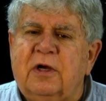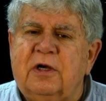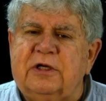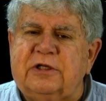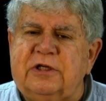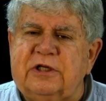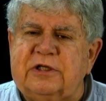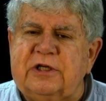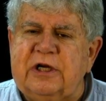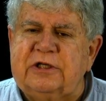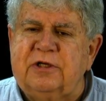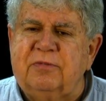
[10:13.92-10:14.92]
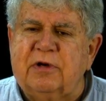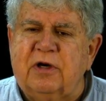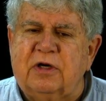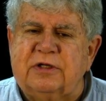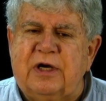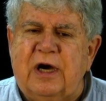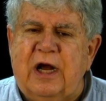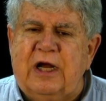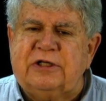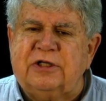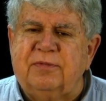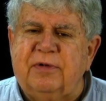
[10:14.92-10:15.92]
listening session because there
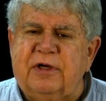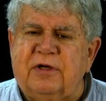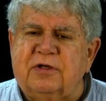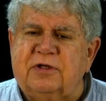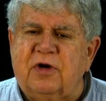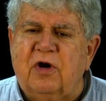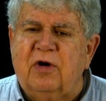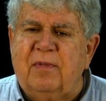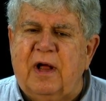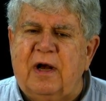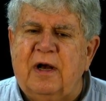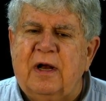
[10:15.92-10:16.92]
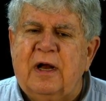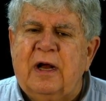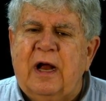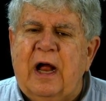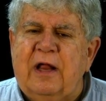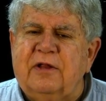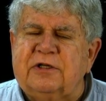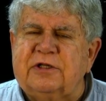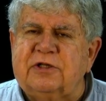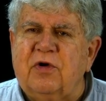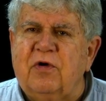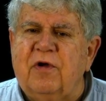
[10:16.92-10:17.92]
has to be concern about how this
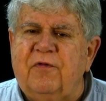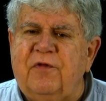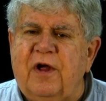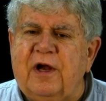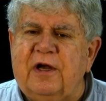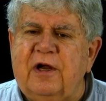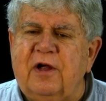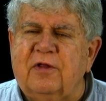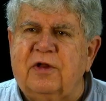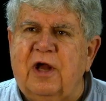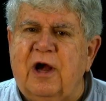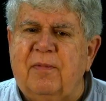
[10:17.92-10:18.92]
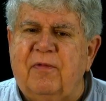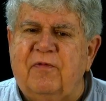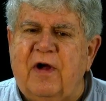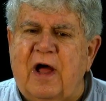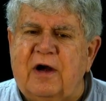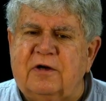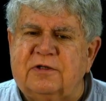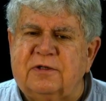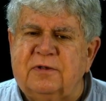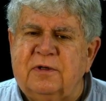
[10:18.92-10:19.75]
is going to affect healthcare providers.